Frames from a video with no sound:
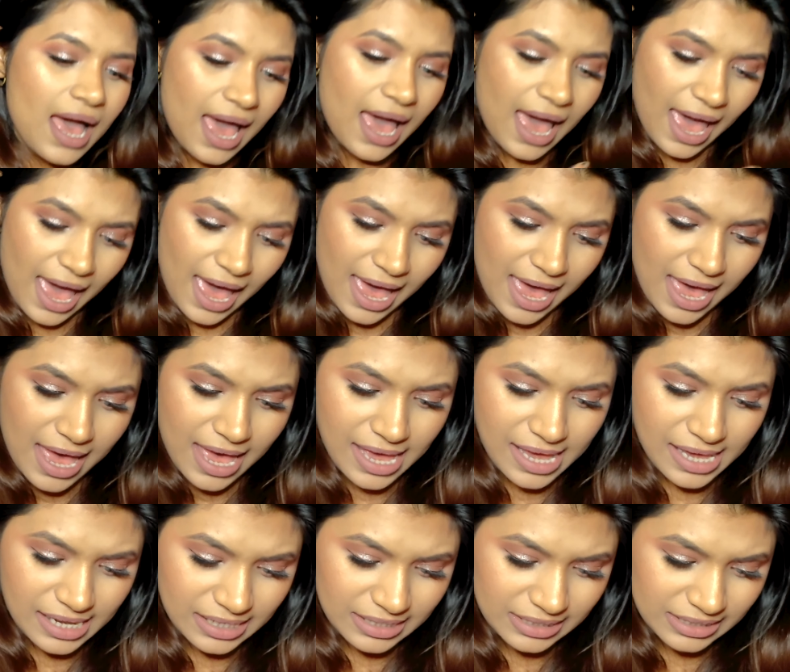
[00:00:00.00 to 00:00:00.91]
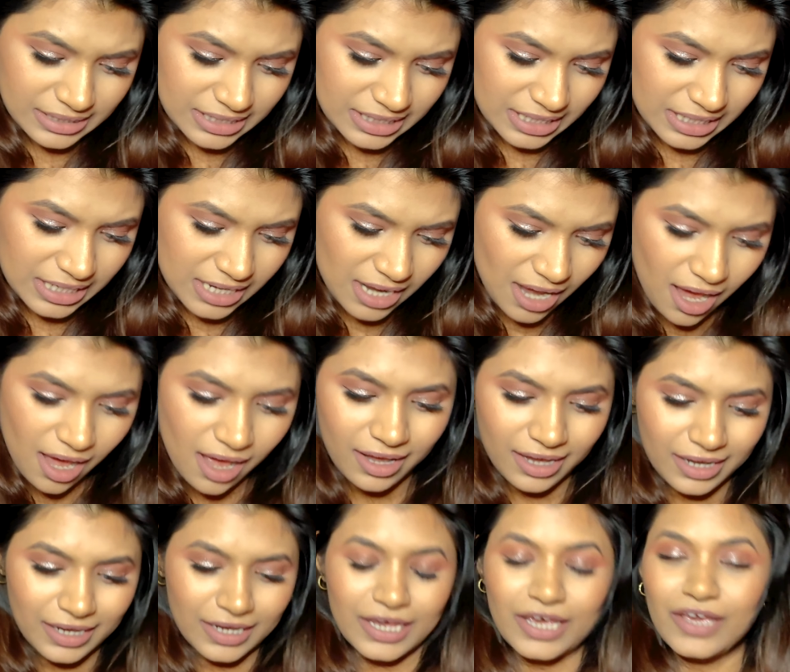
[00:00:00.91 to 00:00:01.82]
And yeah,
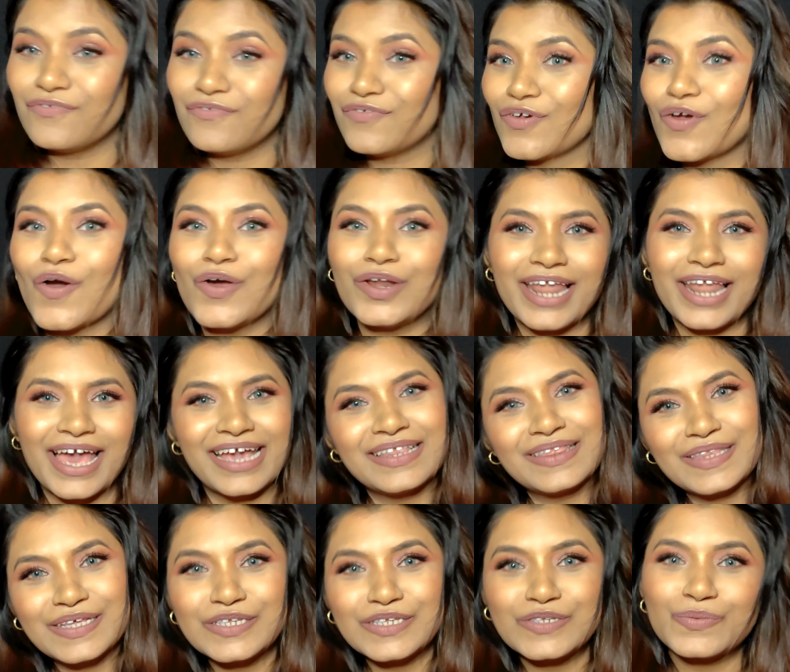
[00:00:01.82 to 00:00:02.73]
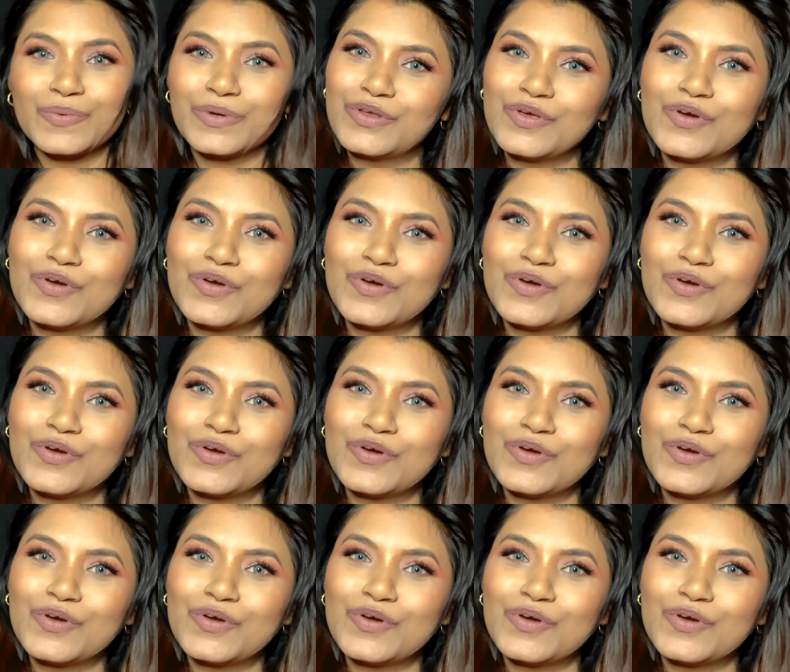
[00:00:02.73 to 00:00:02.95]
if you all like this video,